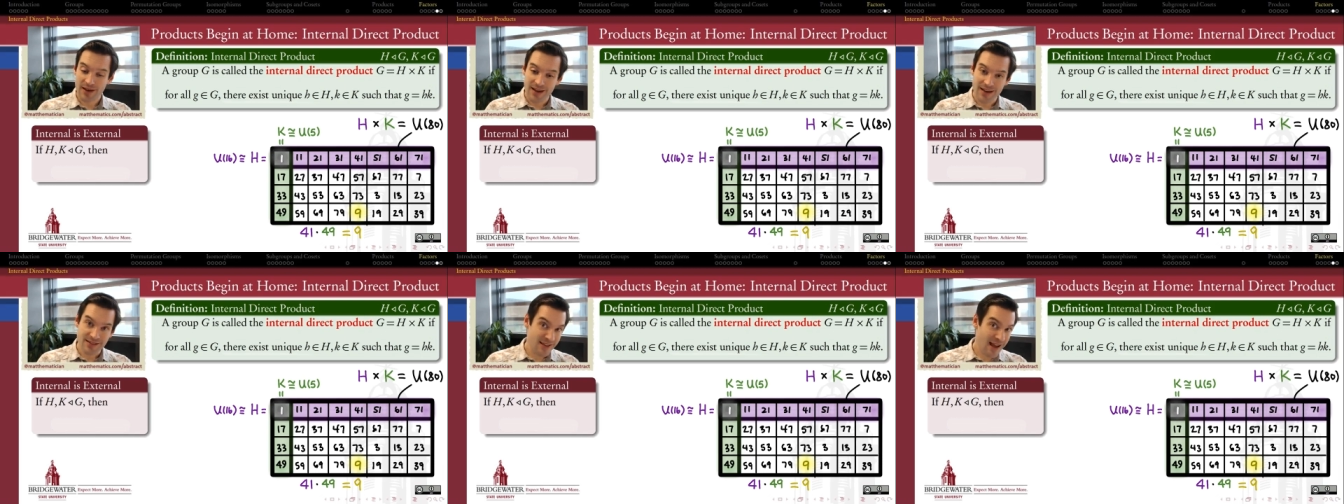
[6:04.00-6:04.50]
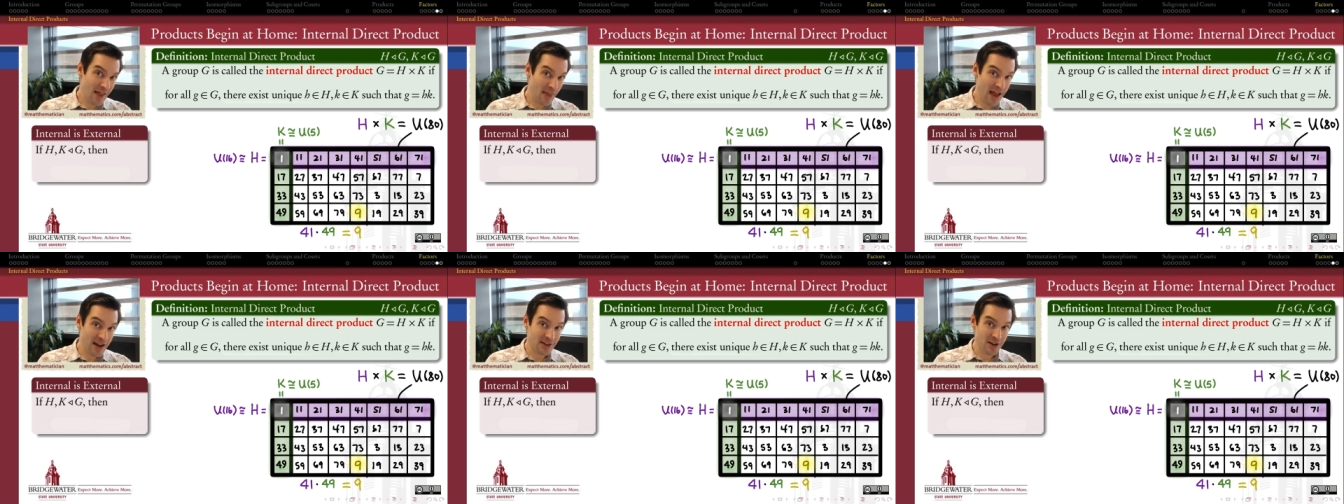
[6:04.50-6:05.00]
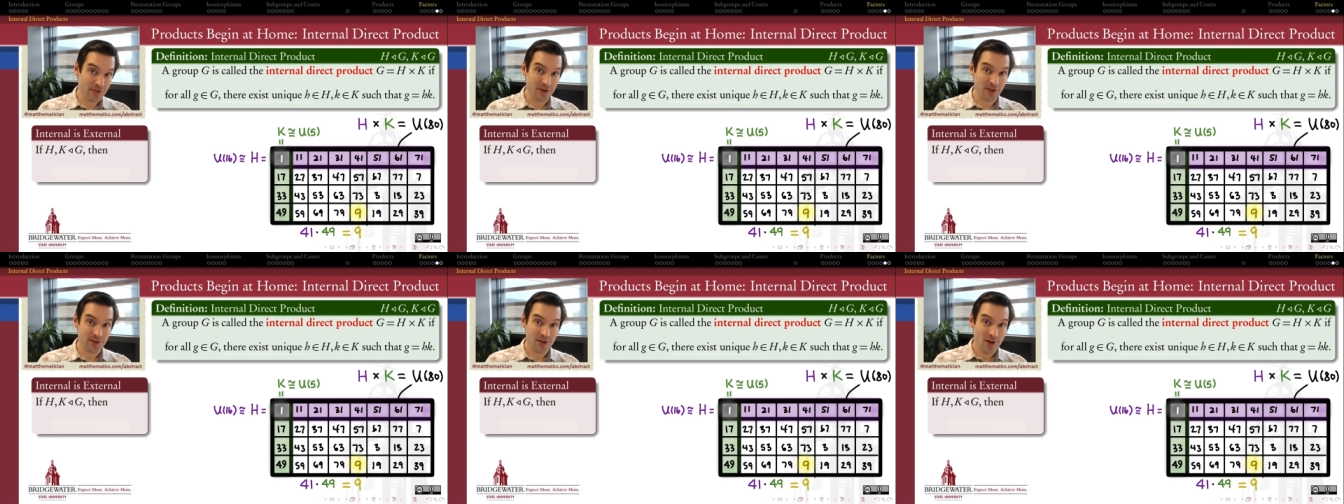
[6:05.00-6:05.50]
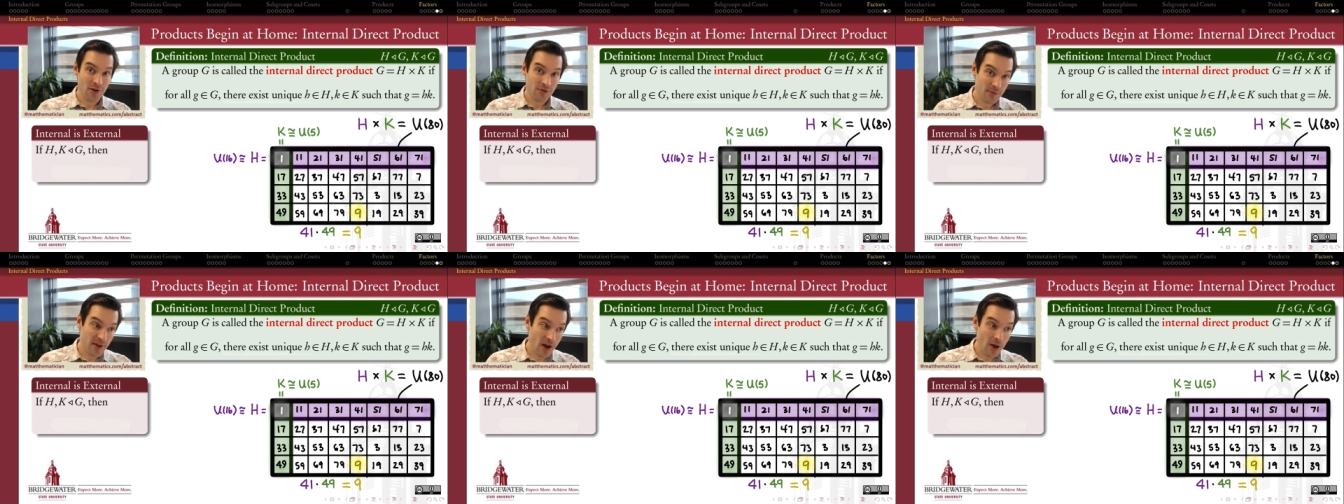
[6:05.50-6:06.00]
is not that different
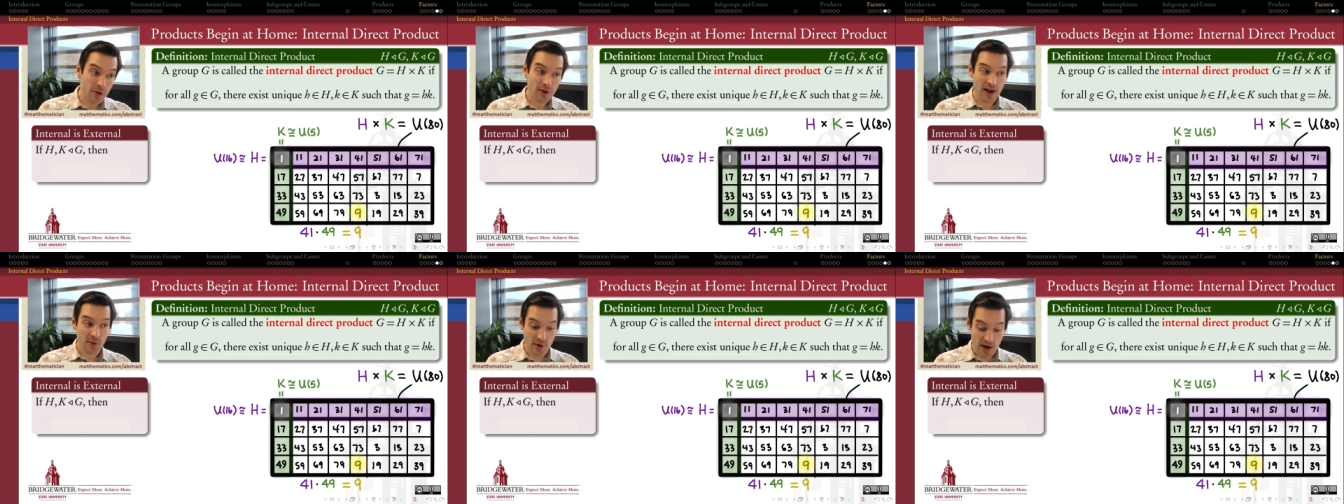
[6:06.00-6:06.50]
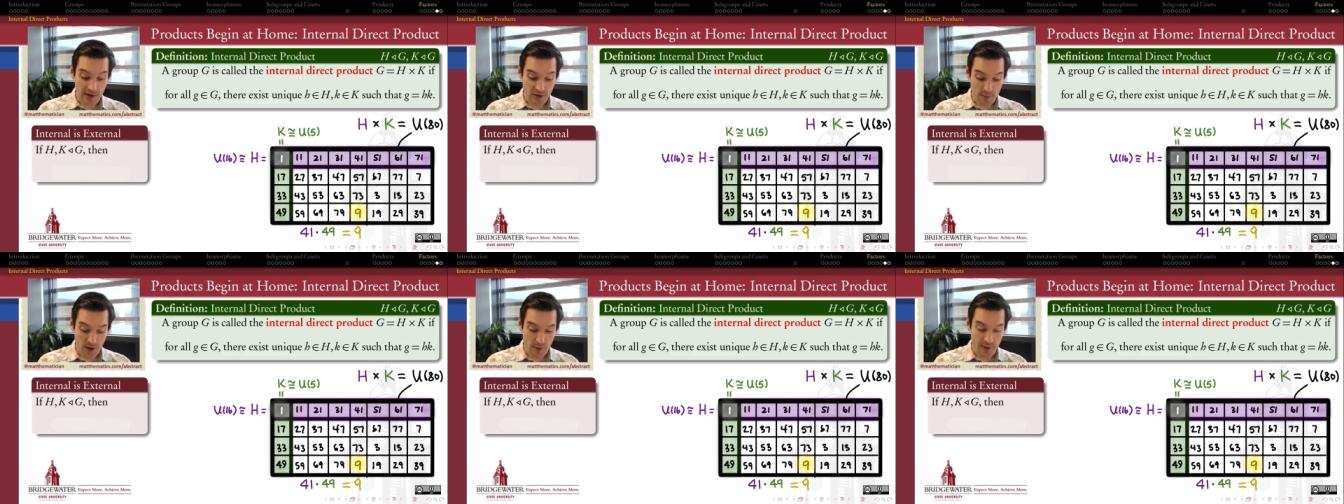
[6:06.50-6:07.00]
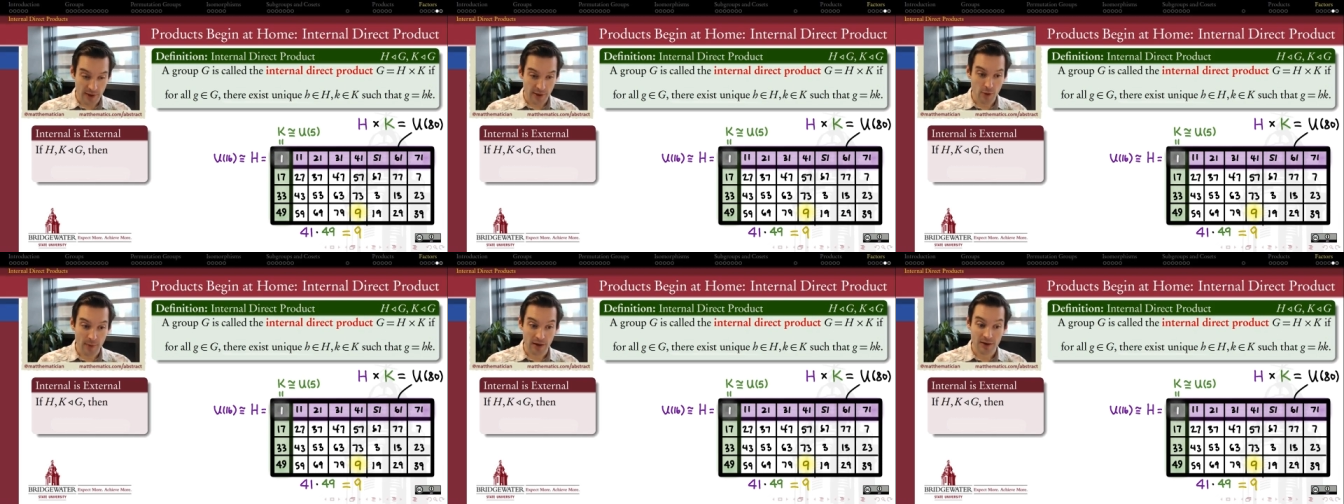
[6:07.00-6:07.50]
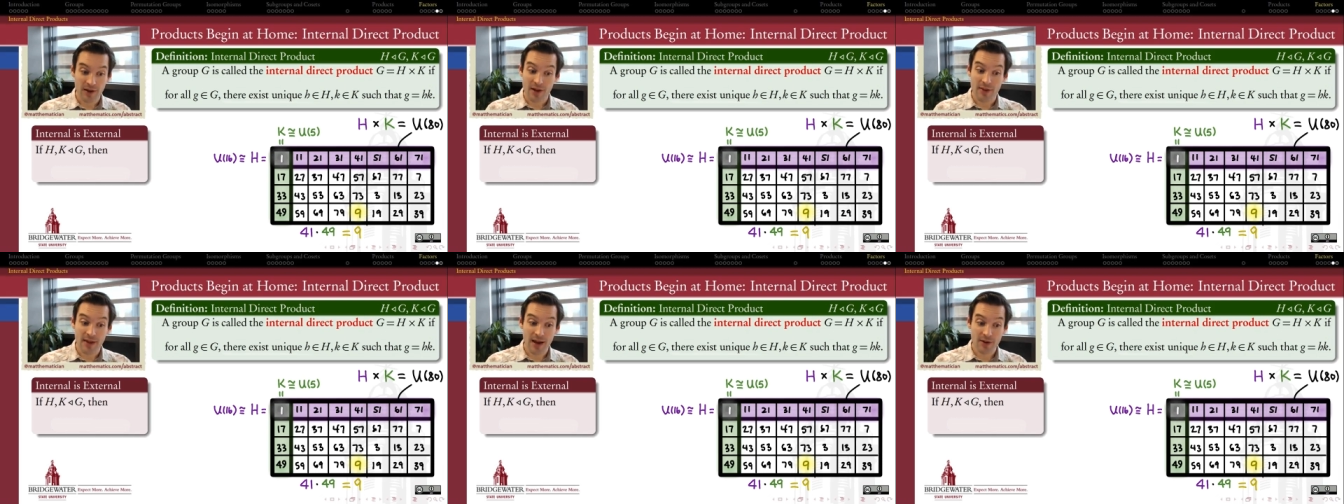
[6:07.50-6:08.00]
from the other kind of product that we already know about,
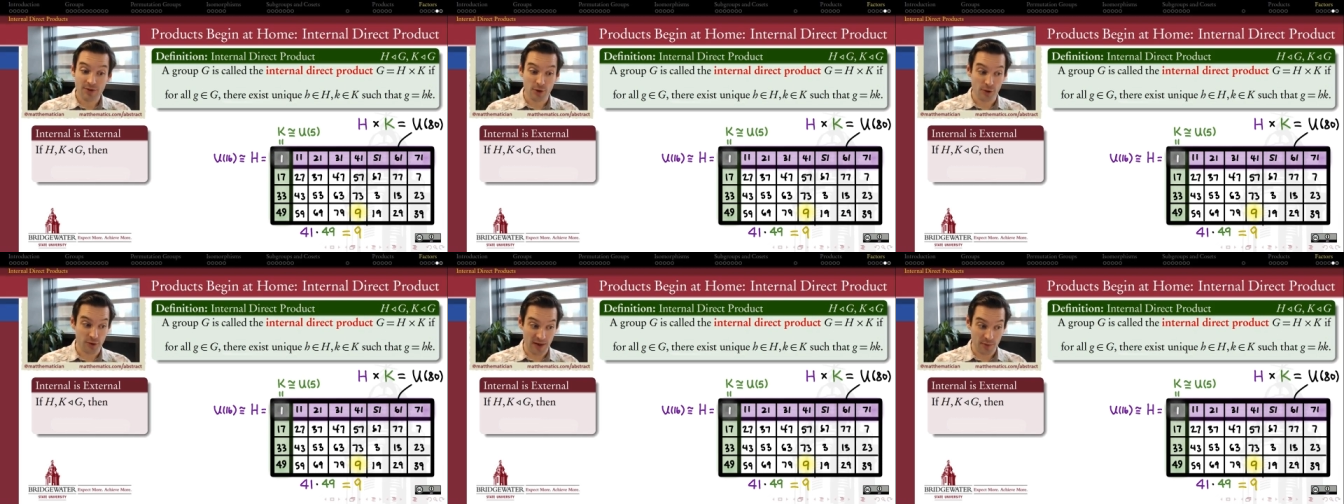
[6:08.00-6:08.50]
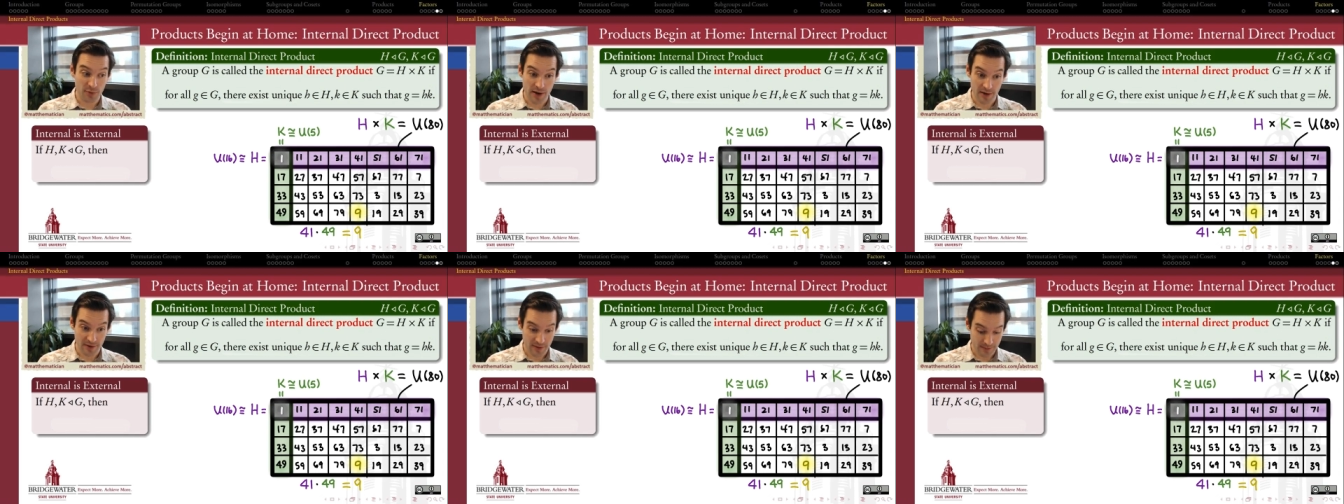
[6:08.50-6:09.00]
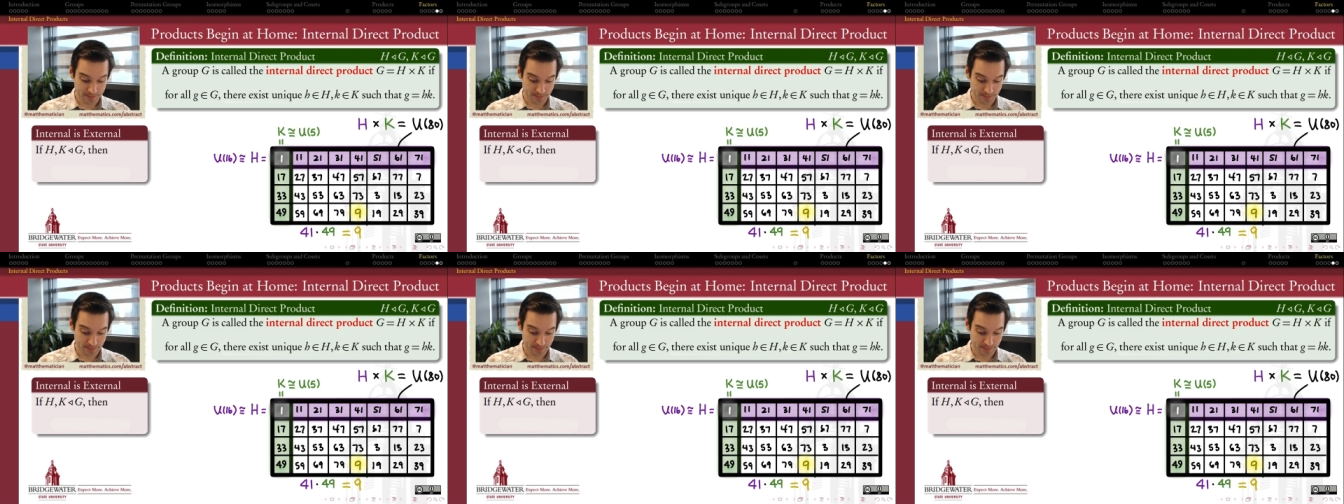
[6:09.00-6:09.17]
the external direct product.